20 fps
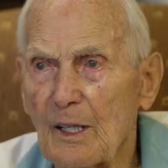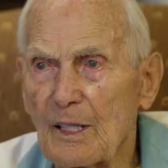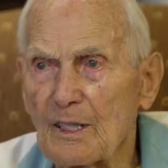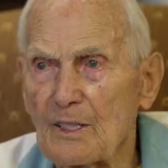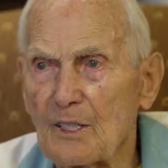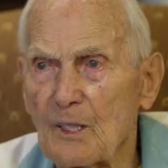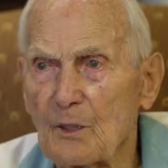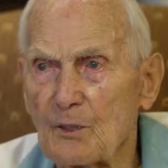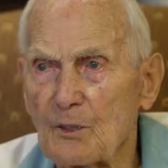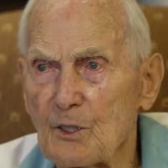
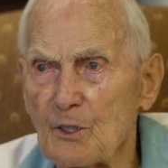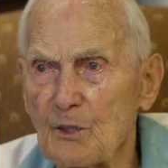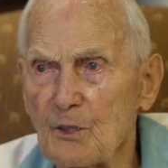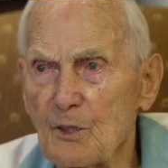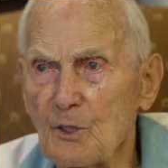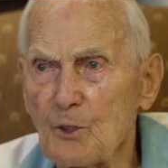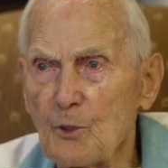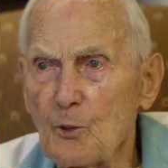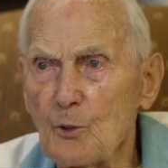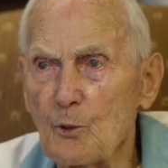as the
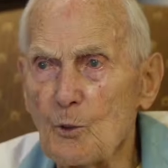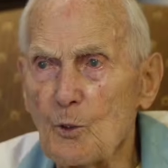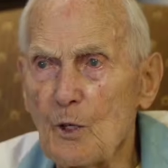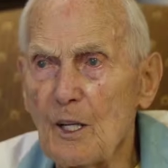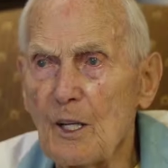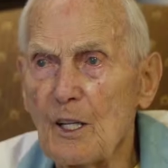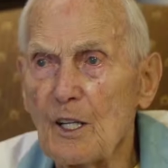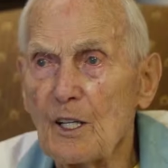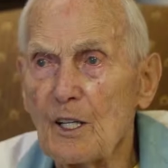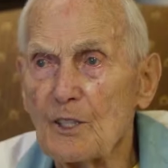new
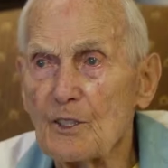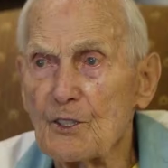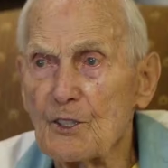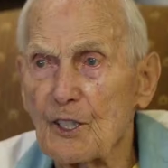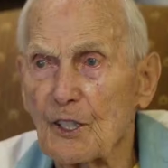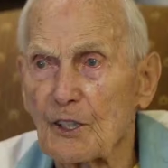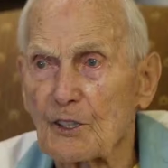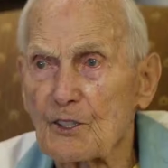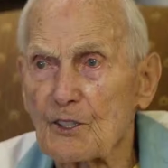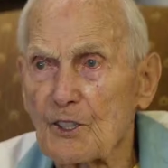
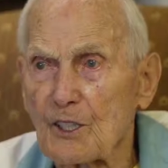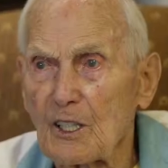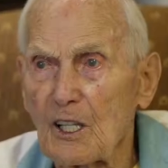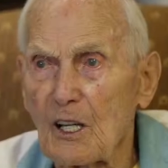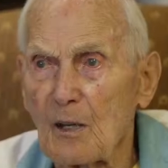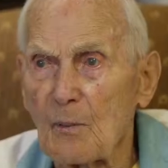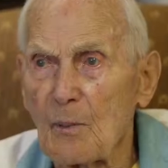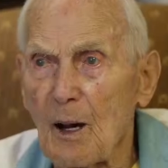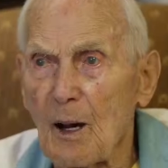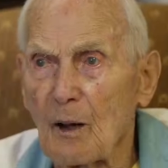chicks
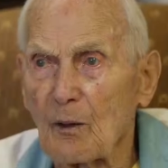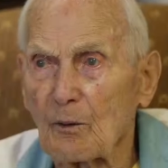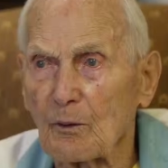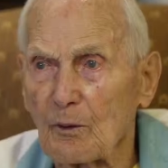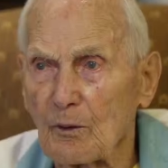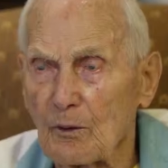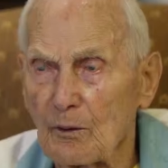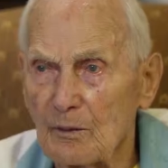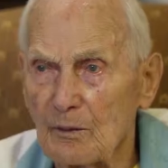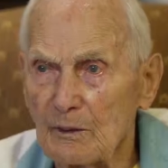came
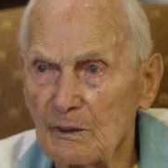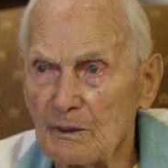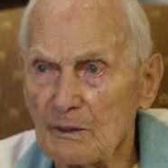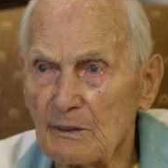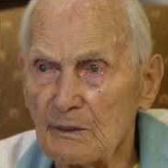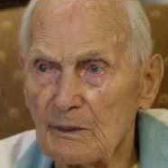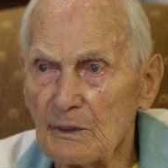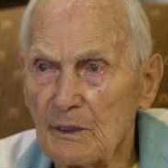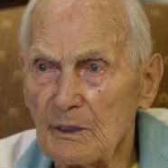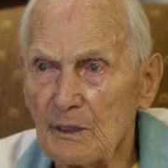out and
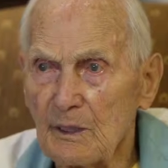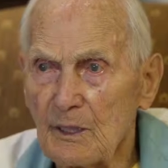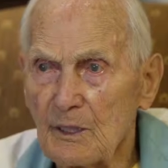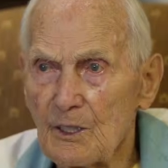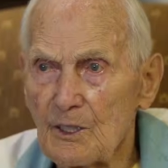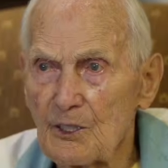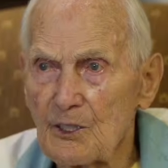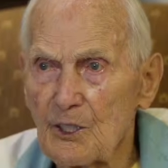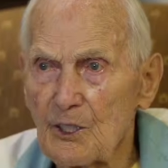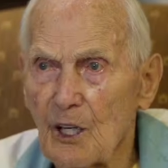
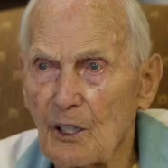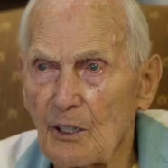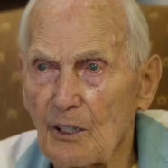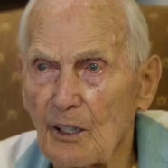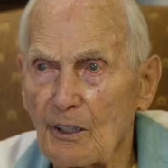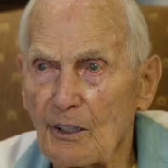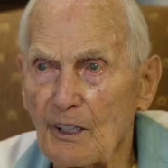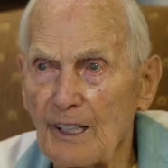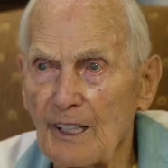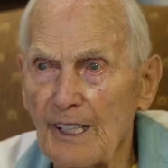
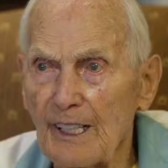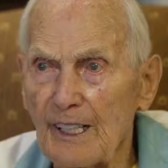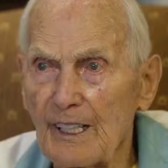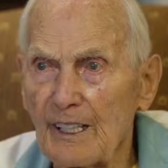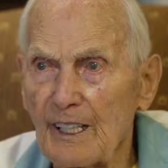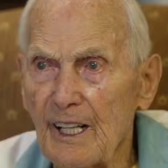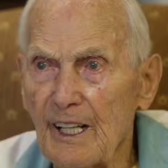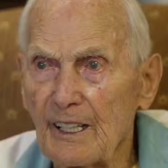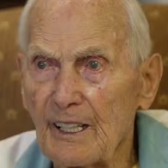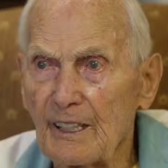started
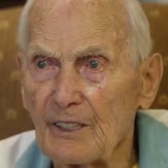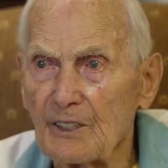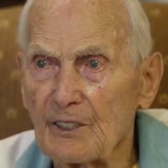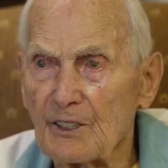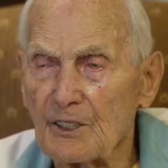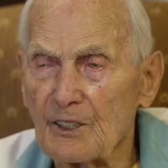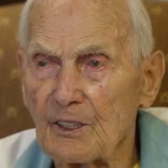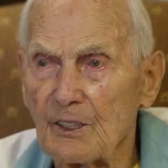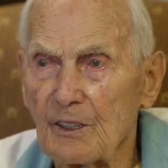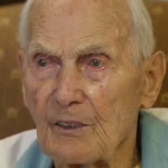laying
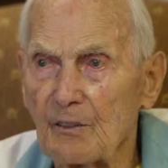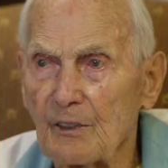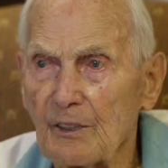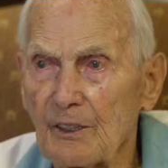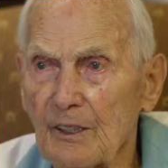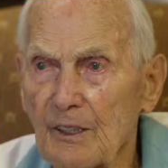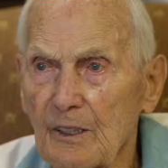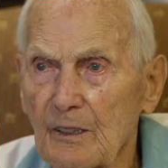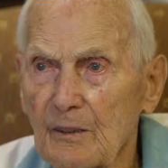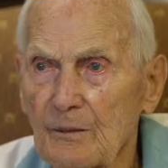eggs and
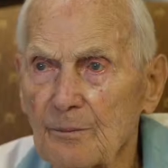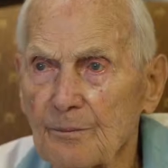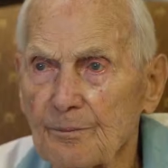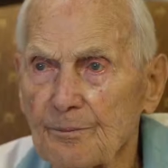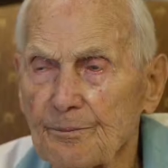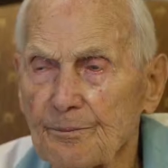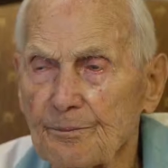everything.